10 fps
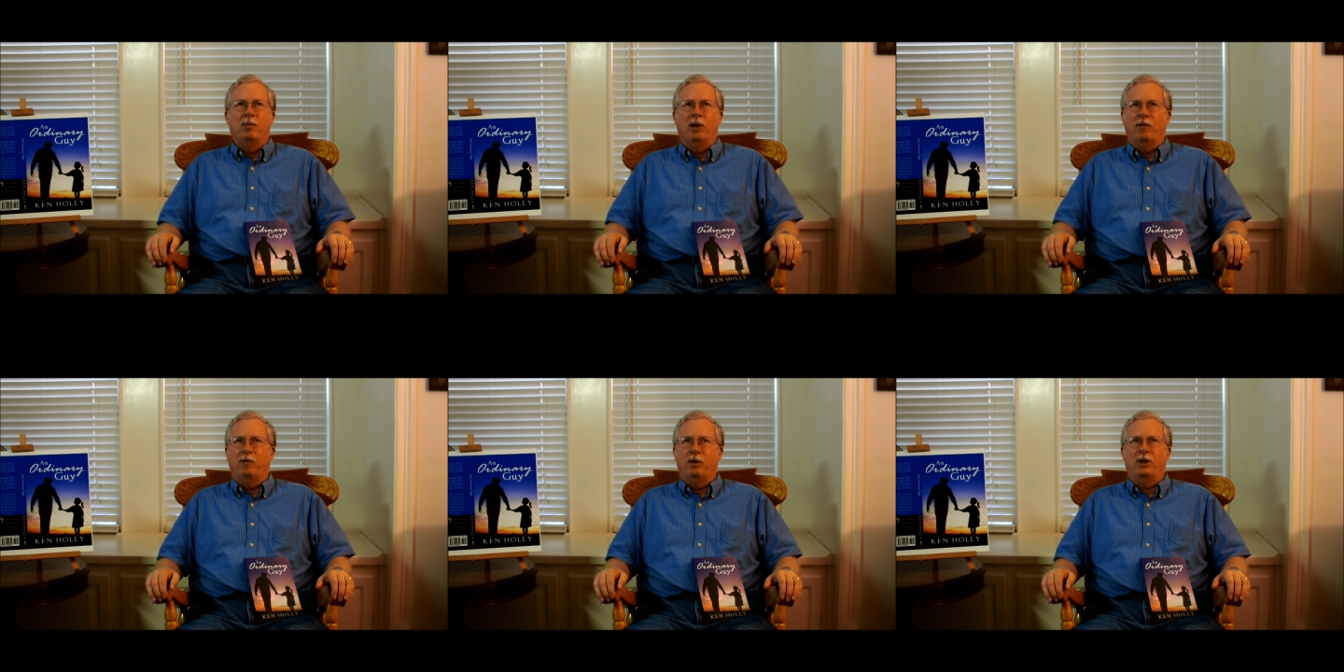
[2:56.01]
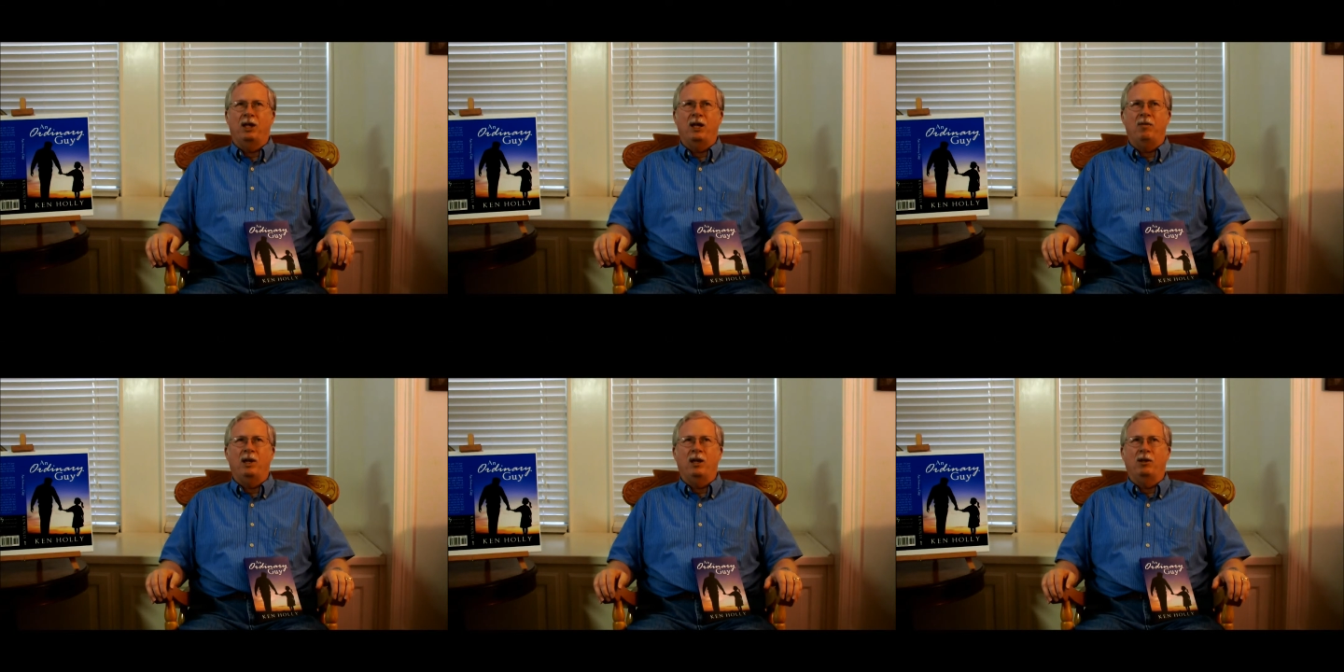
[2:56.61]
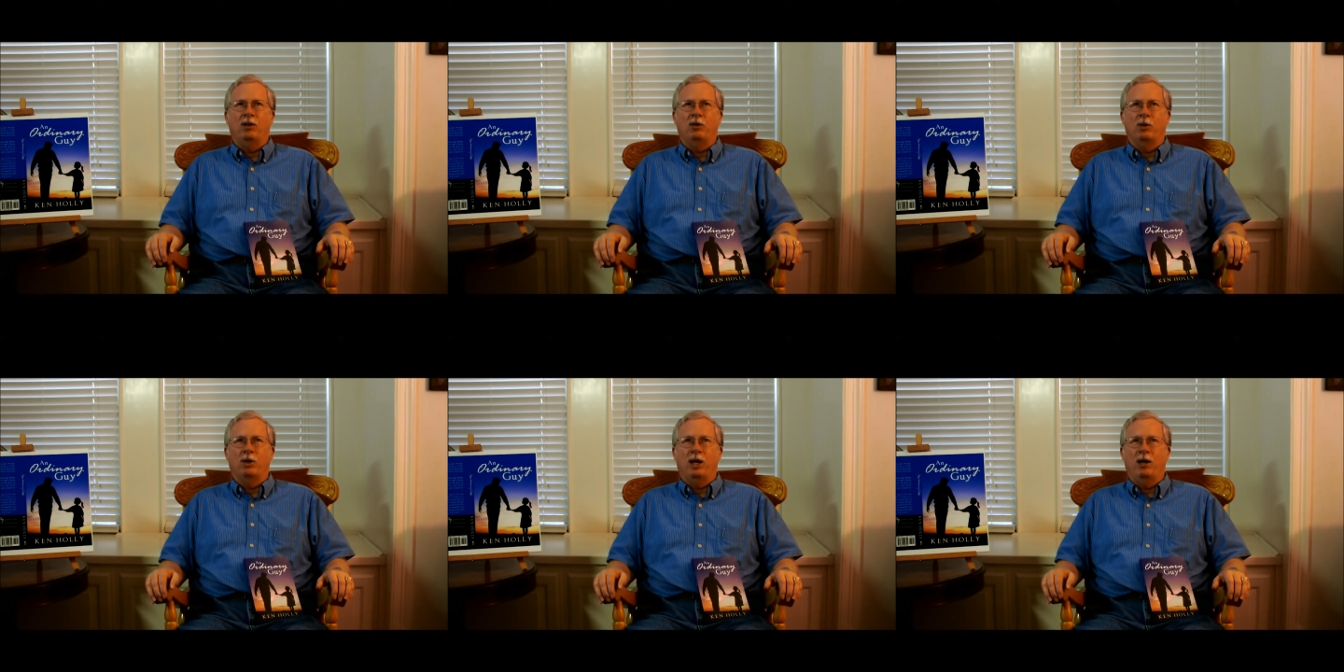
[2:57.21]
My foot came down on the
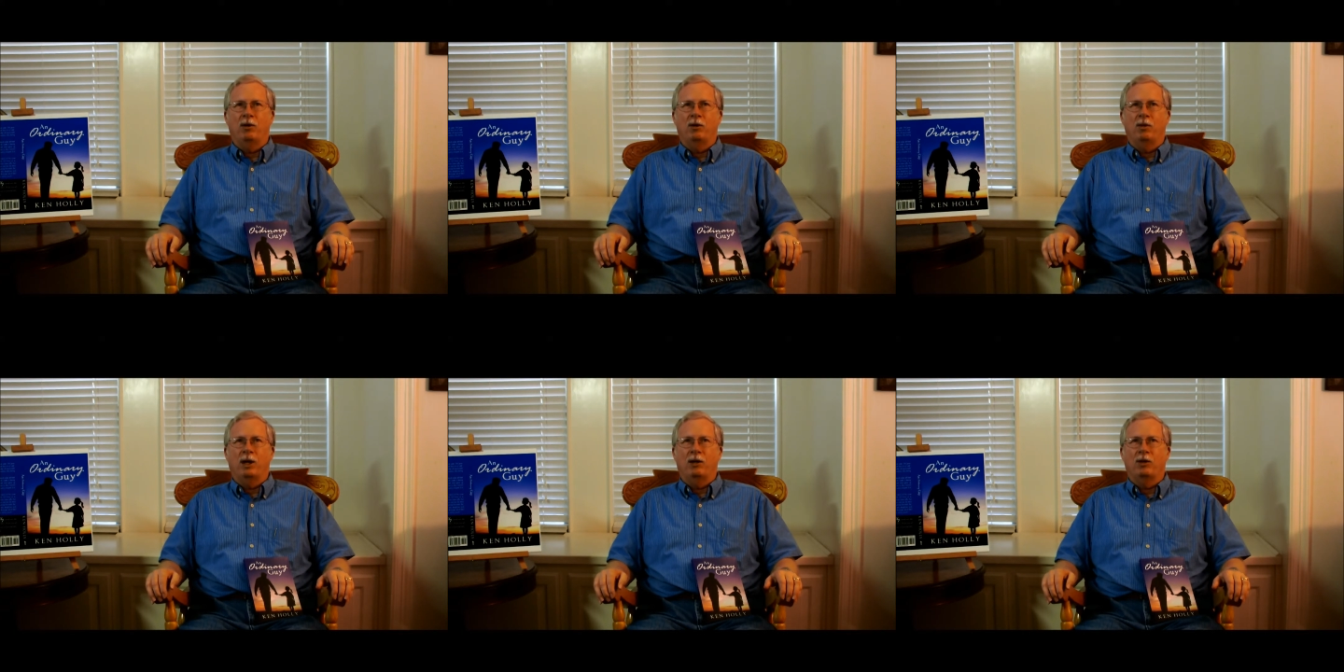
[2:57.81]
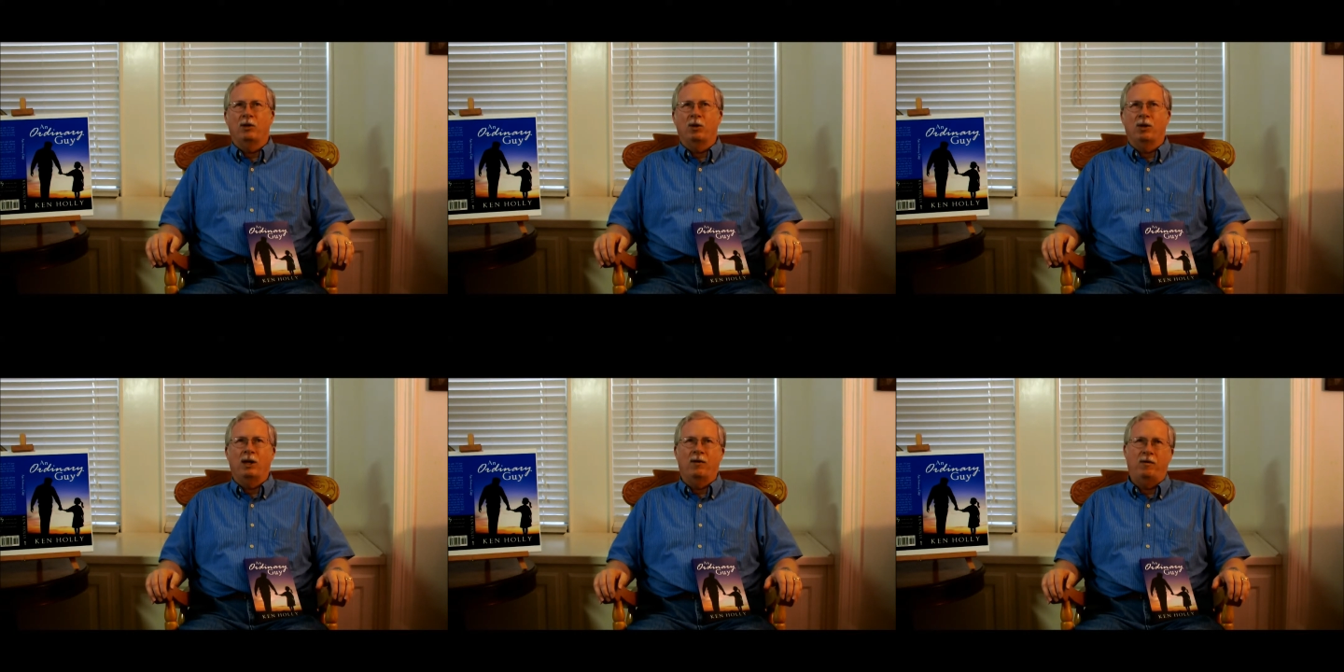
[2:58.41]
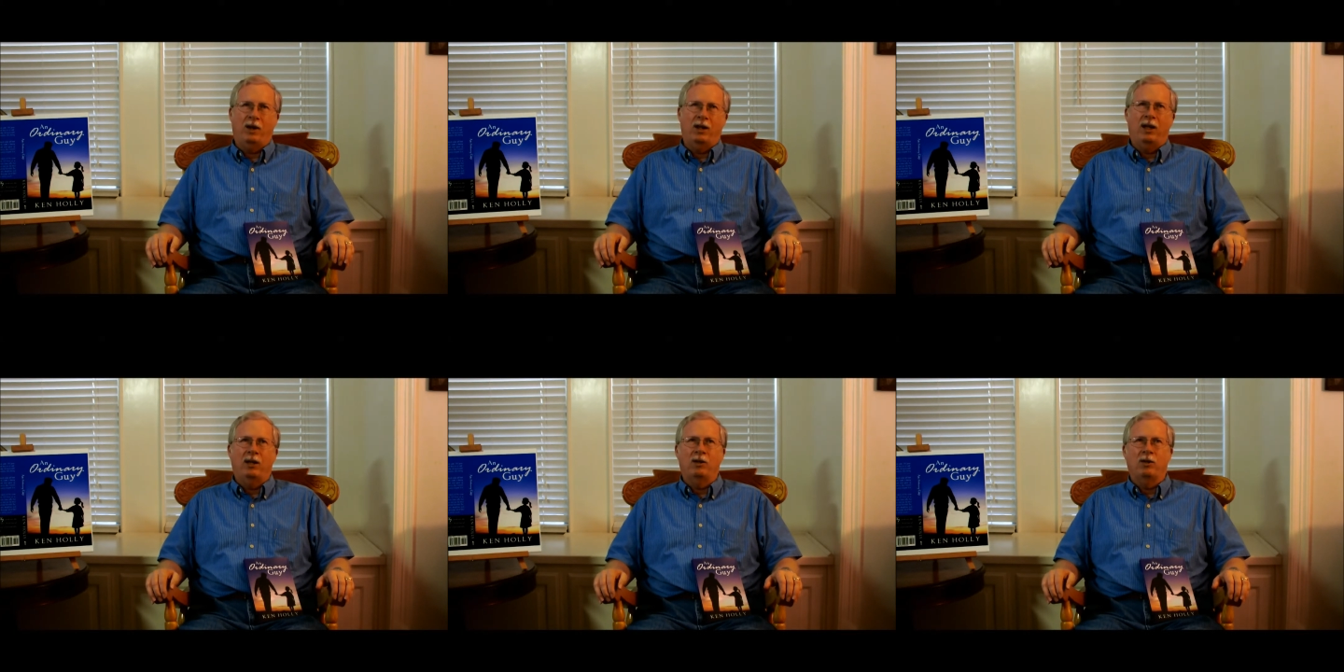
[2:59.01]
door handle around the door and I fell
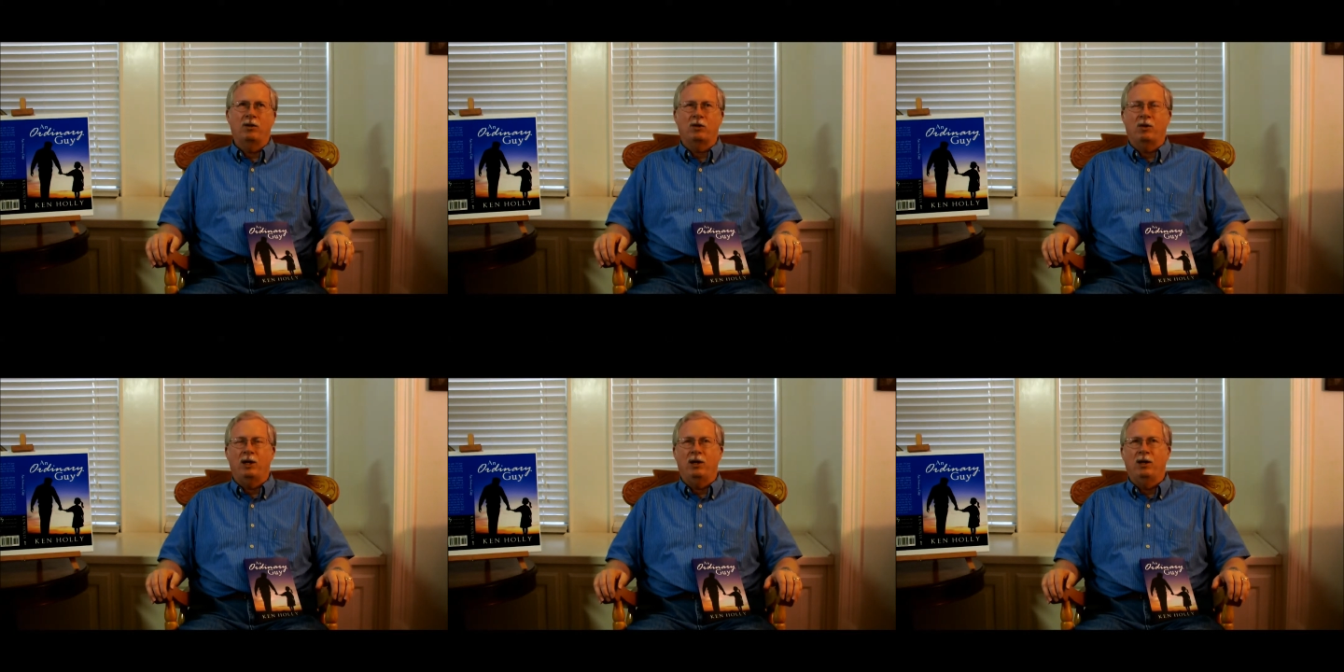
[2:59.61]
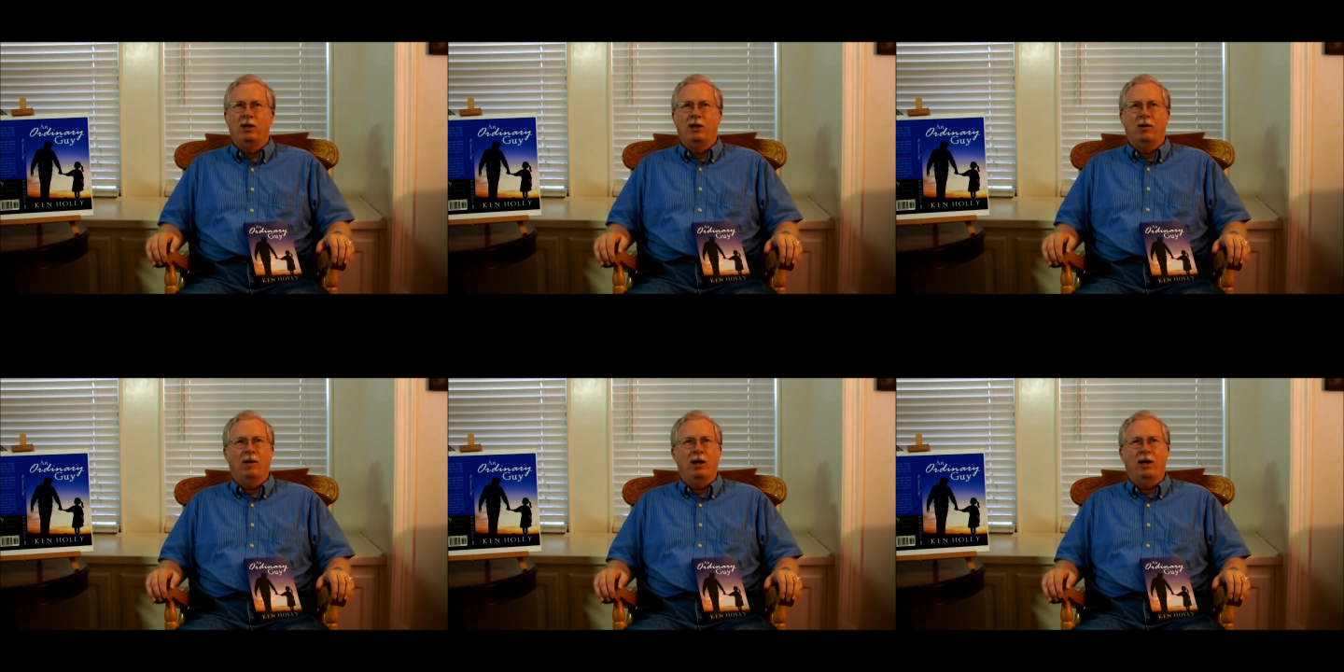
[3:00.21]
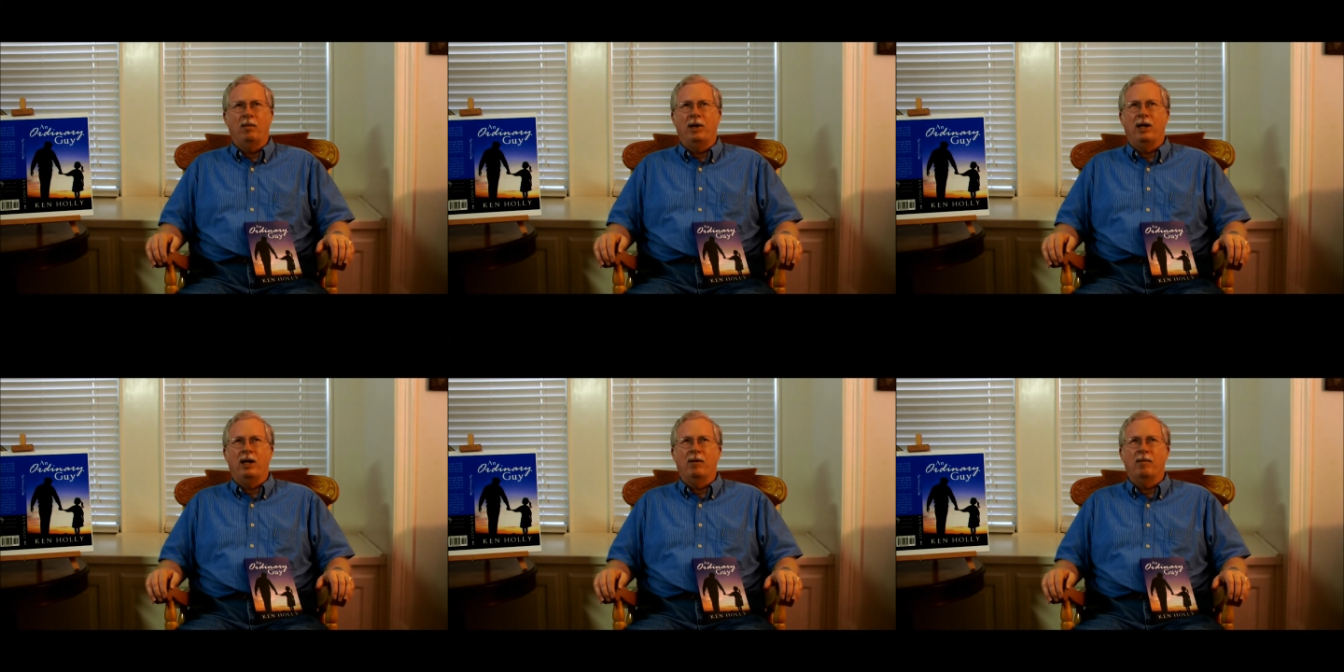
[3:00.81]
out into the street right on my
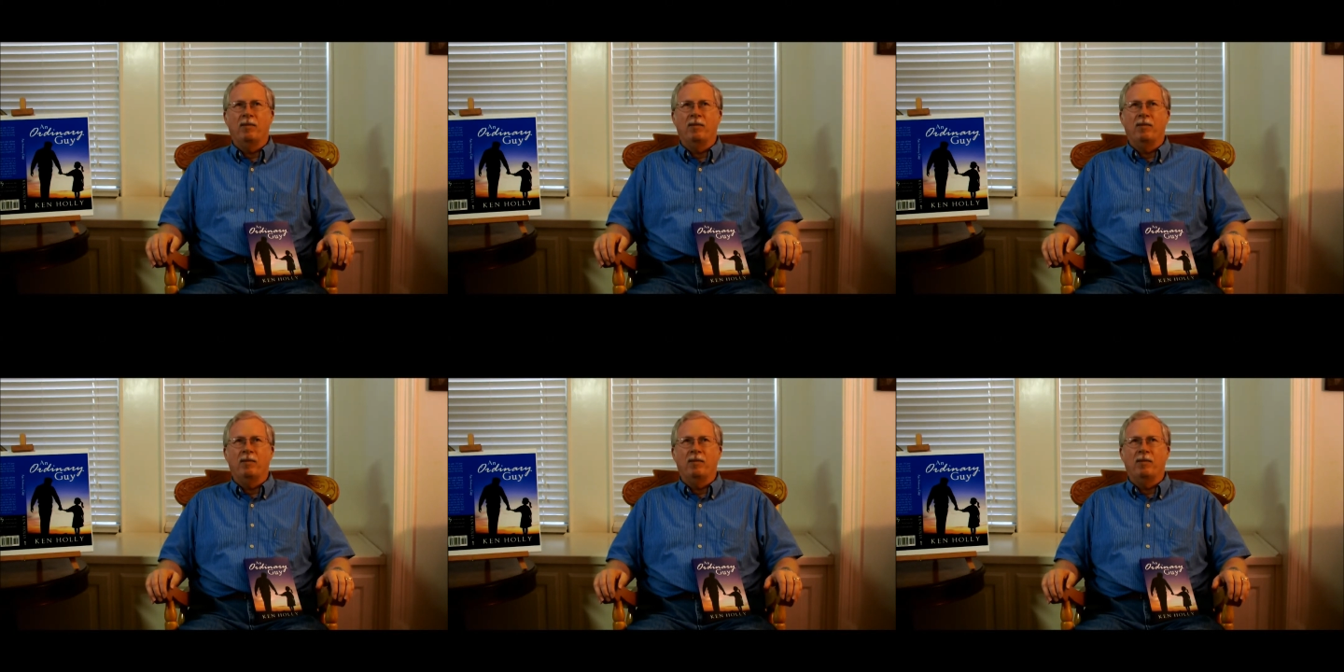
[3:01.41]
head.